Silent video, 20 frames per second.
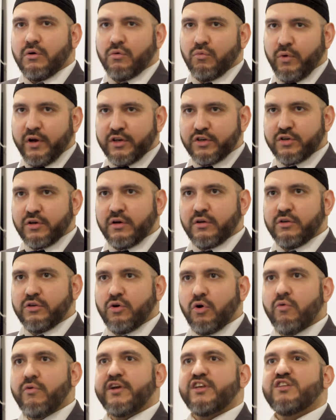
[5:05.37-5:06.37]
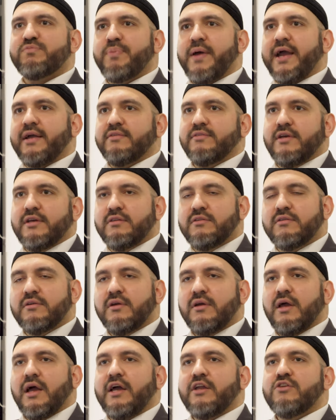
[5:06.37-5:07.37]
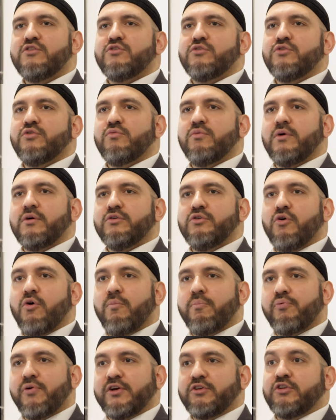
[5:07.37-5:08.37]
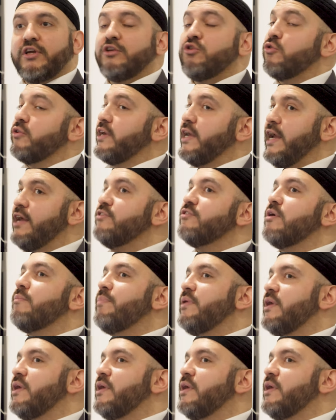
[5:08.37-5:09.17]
which you're expected and you, you're pressured, and your kids are